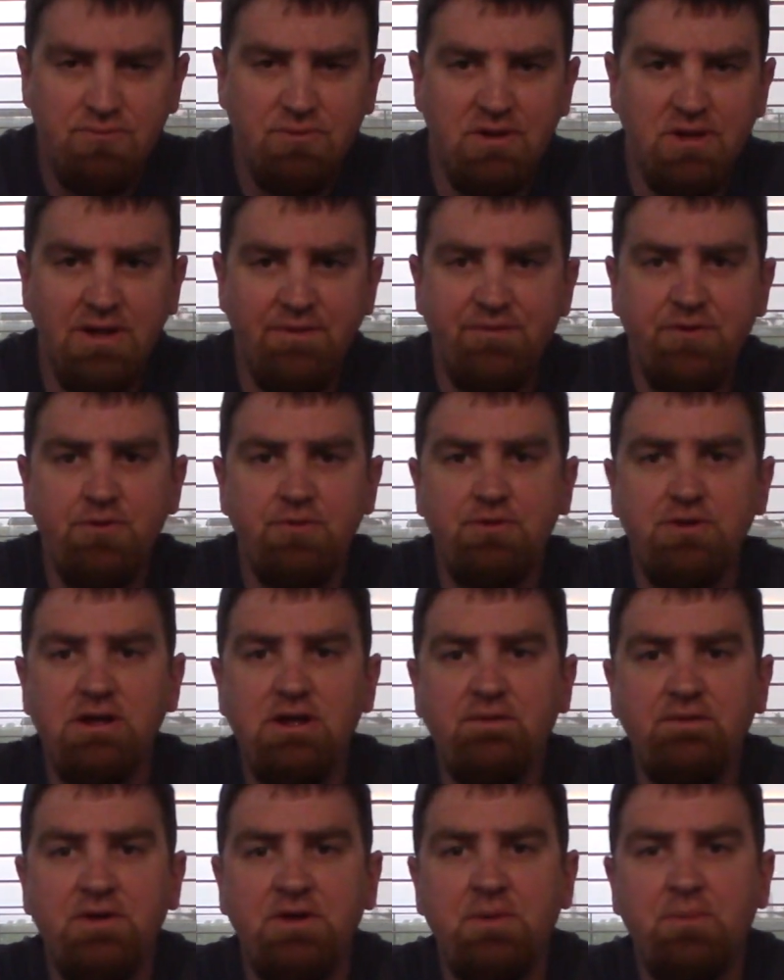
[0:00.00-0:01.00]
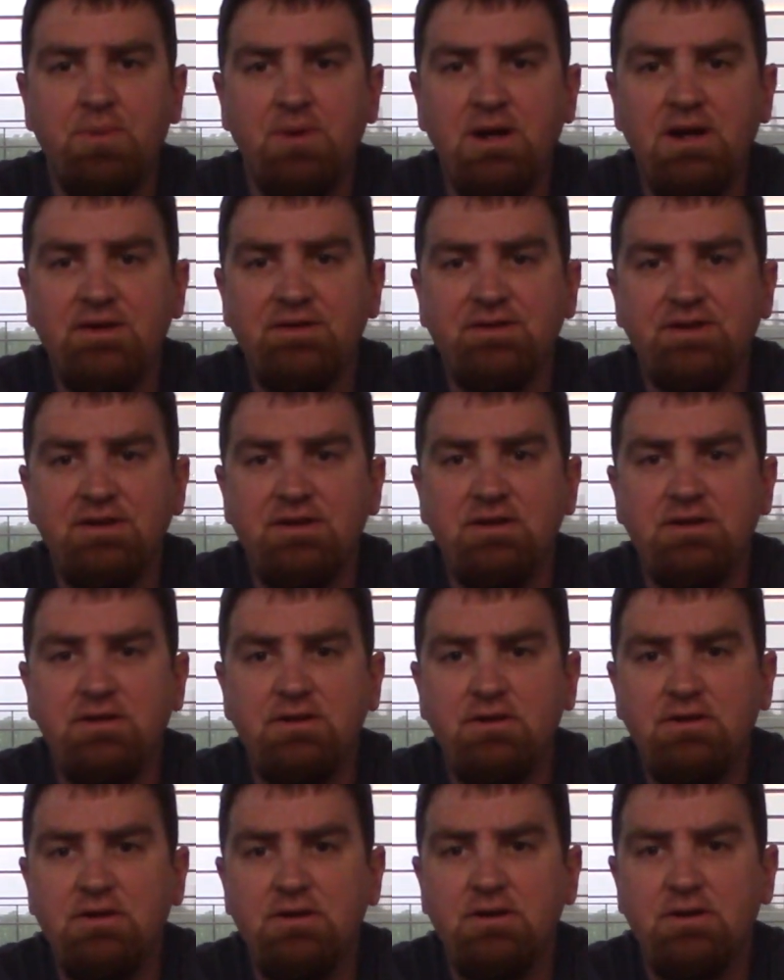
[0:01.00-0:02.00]
if you live in
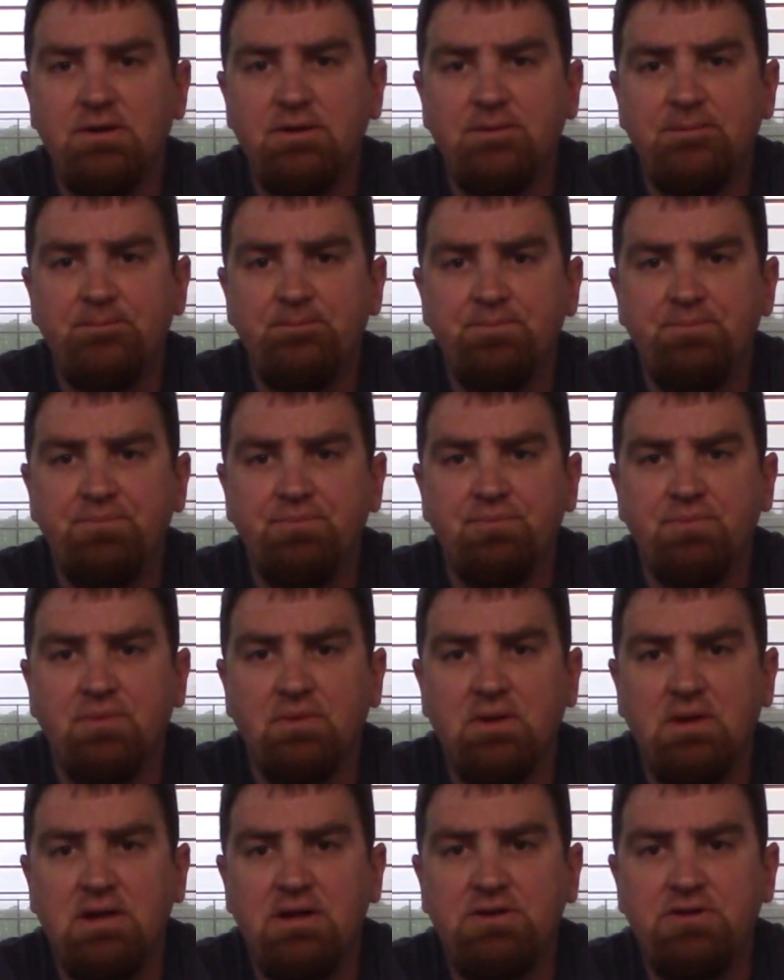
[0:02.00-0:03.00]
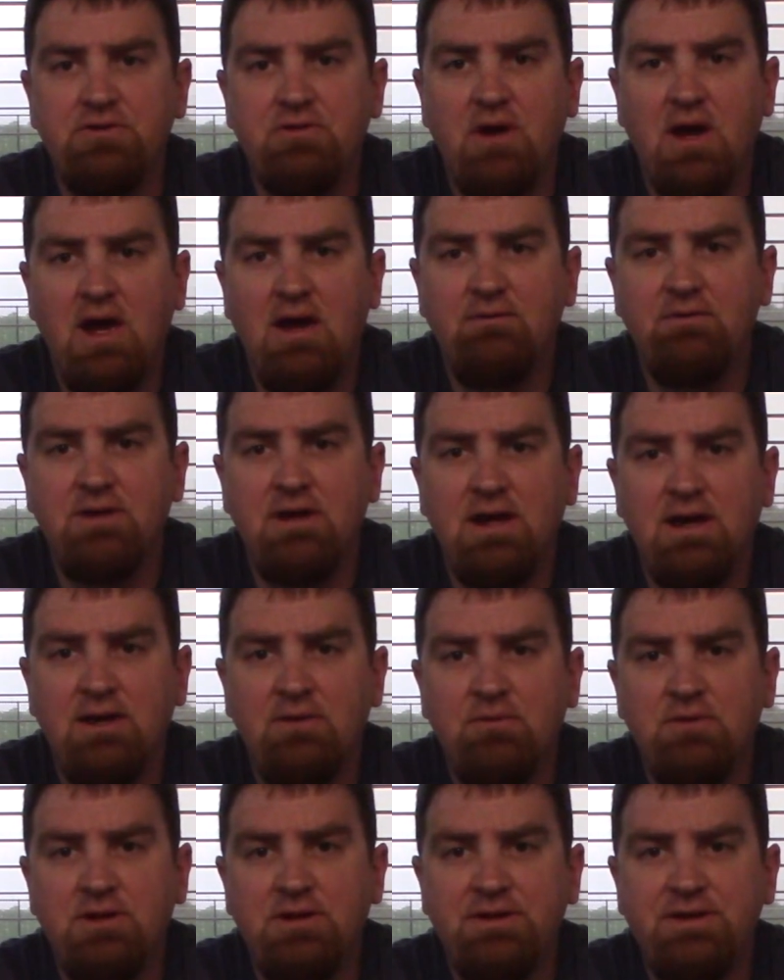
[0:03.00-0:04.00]
Nebraska and you haven't had
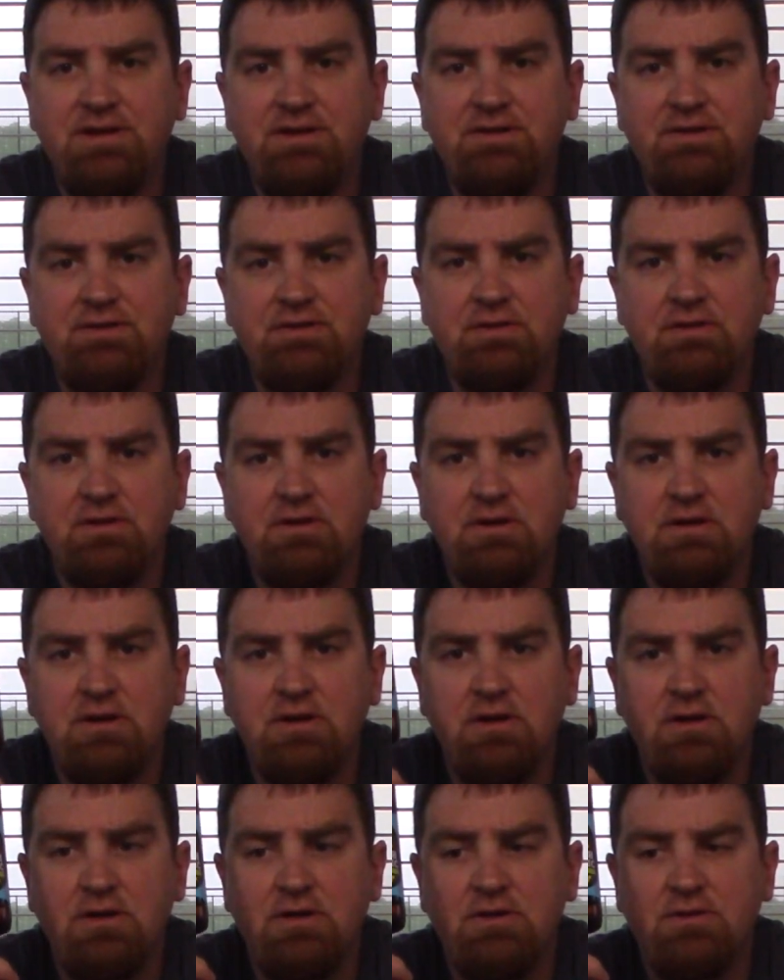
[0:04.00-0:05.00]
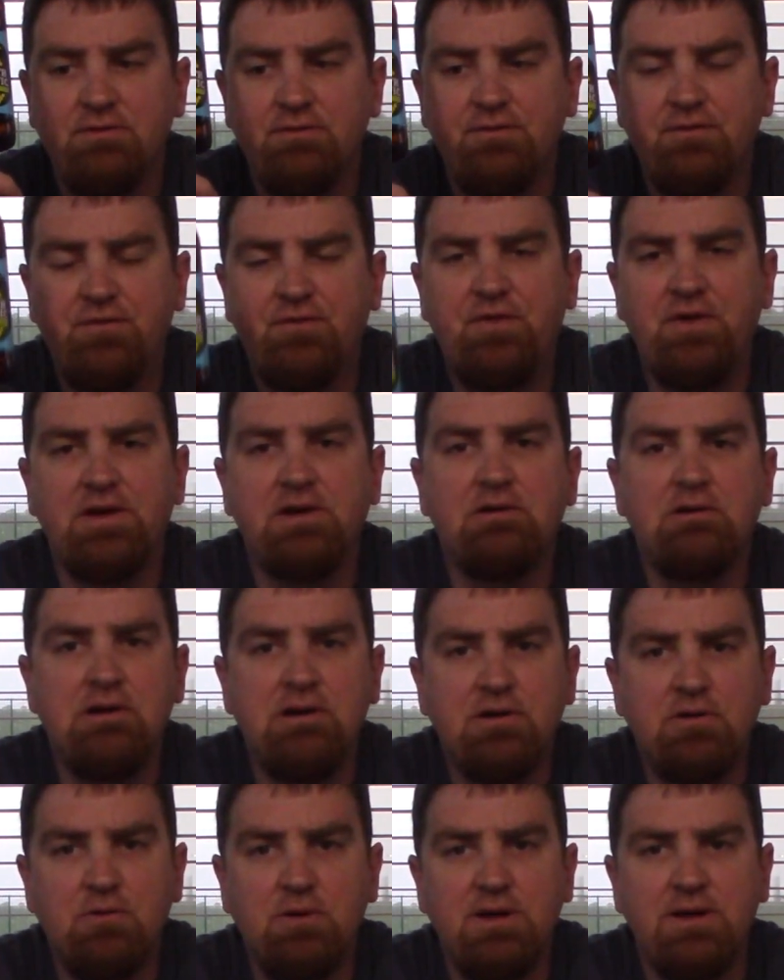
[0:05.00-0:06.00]
one of these, figure
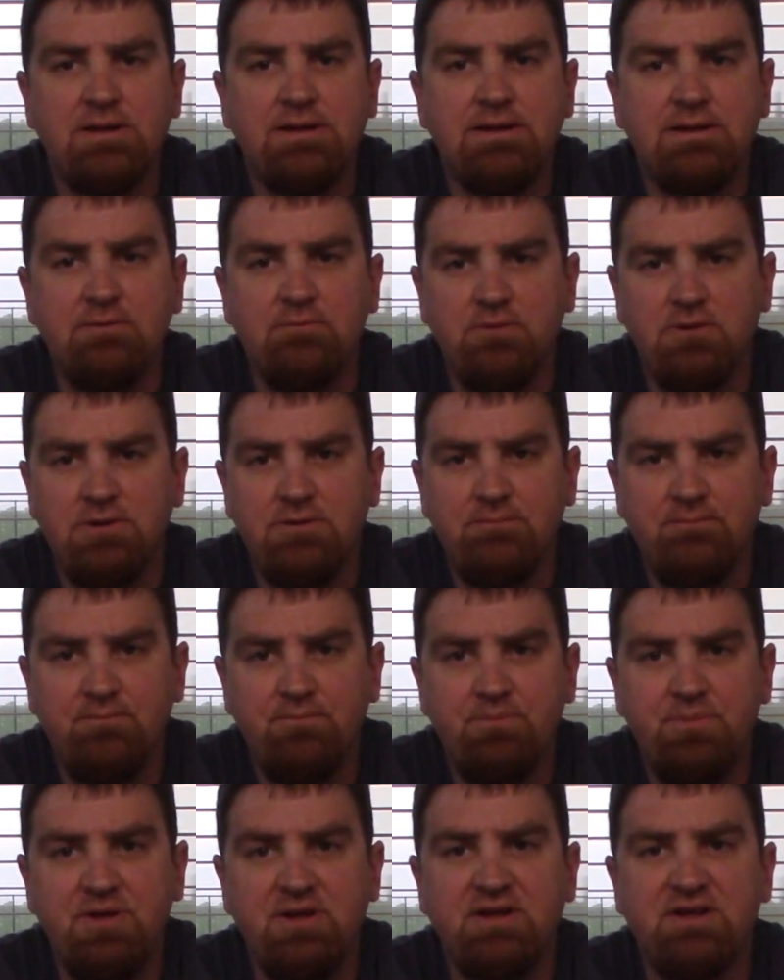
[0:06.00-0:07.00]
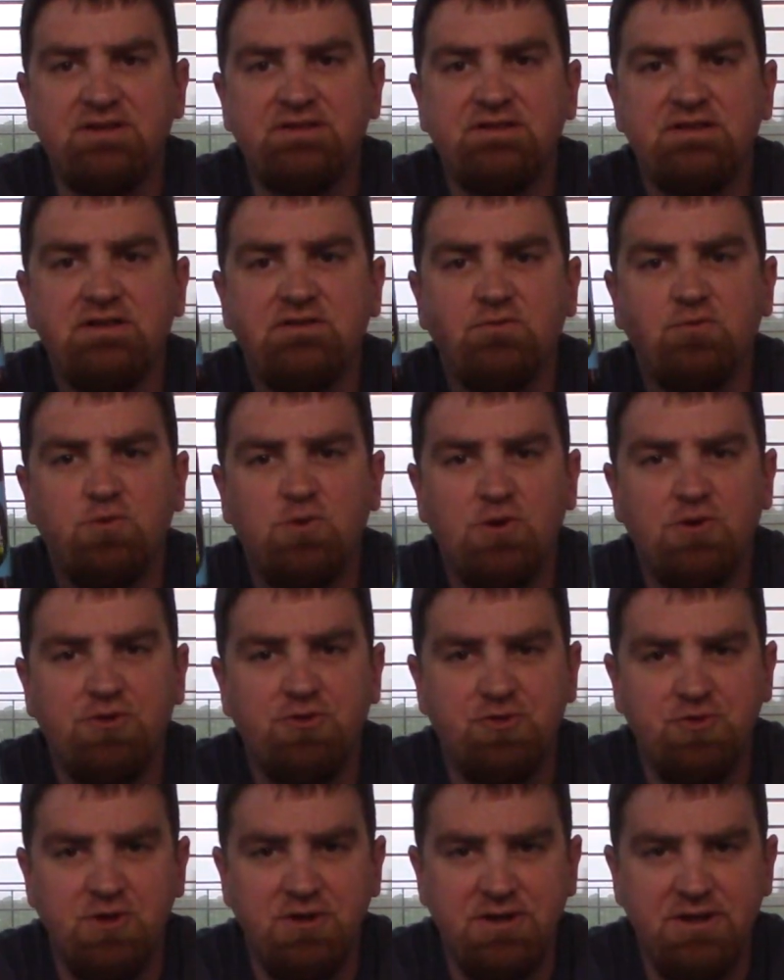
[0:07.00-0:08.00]
out a way to get one because it is worth
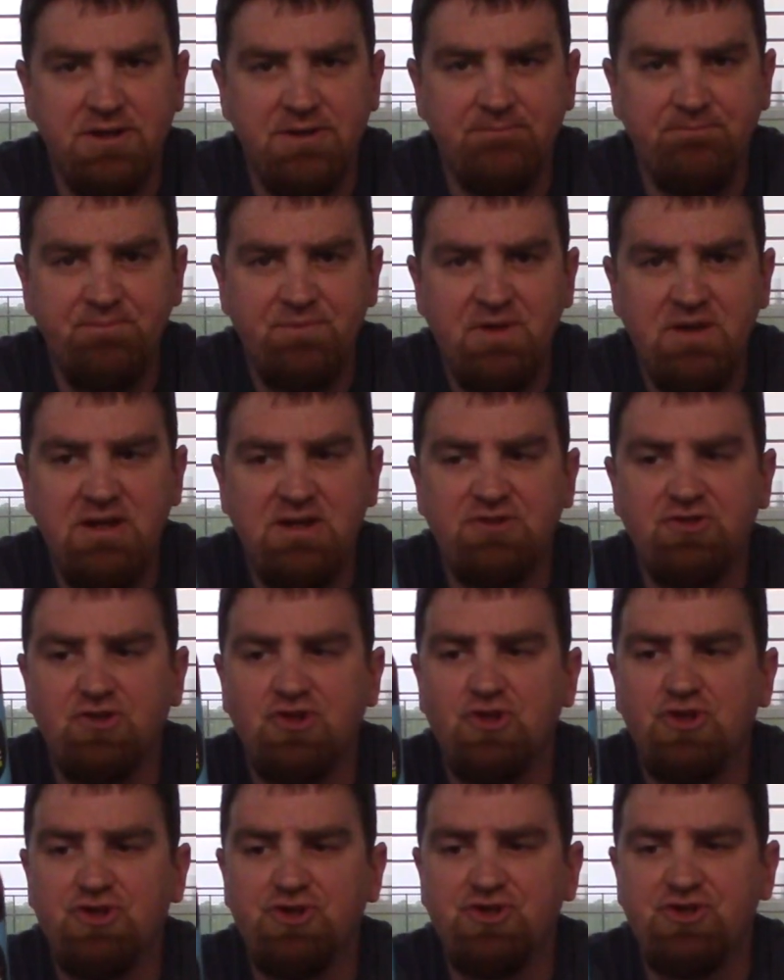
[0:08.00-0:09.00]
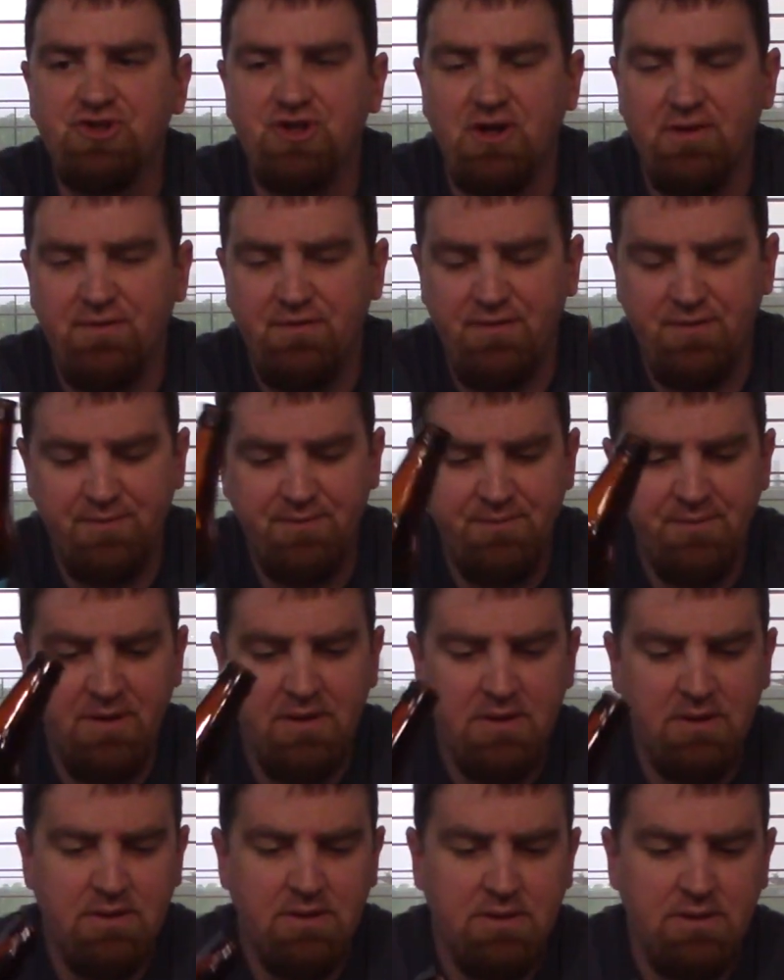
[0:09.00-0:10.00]
drinking. It's good stuff.
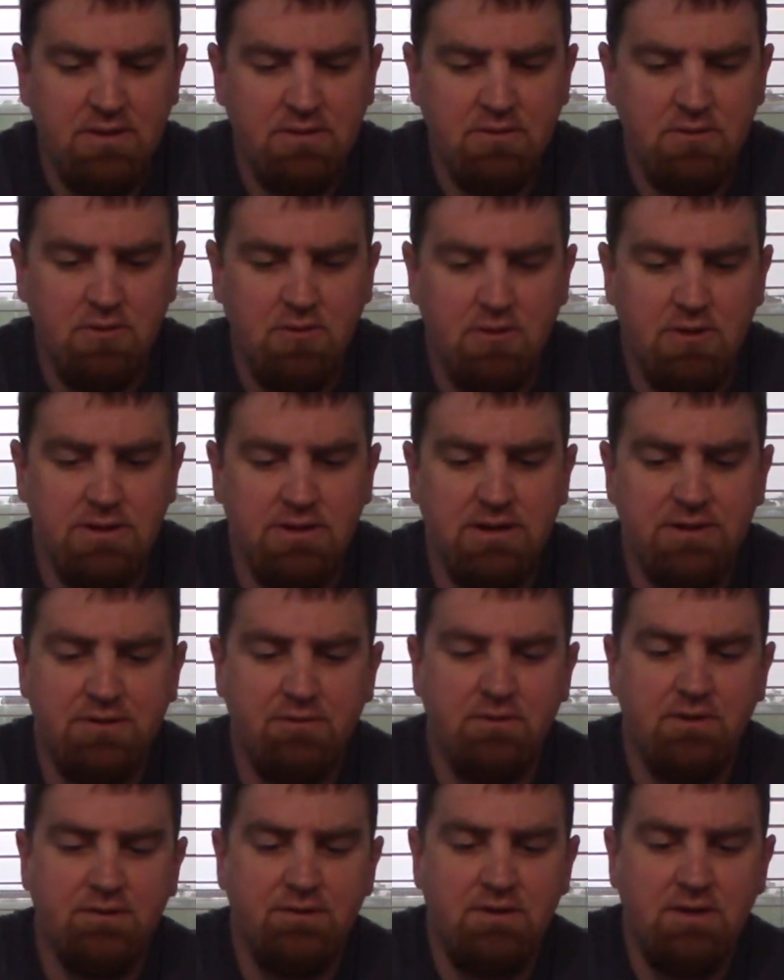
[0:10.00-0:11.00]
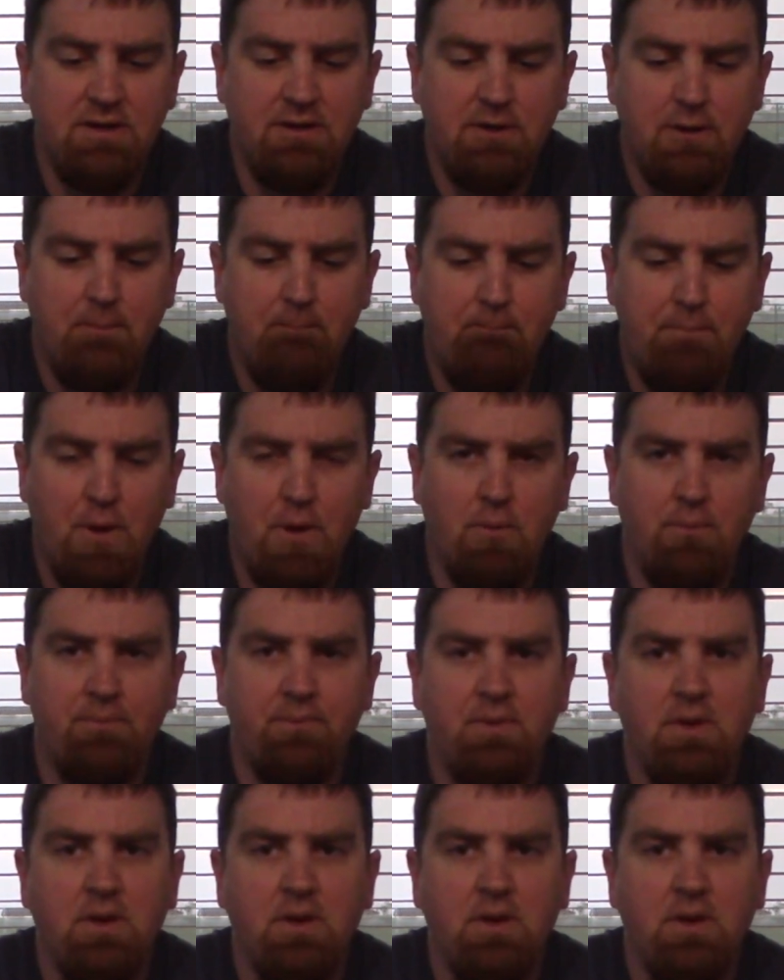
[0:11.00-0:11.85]
Go ahead and get the rest of that in there. Boom.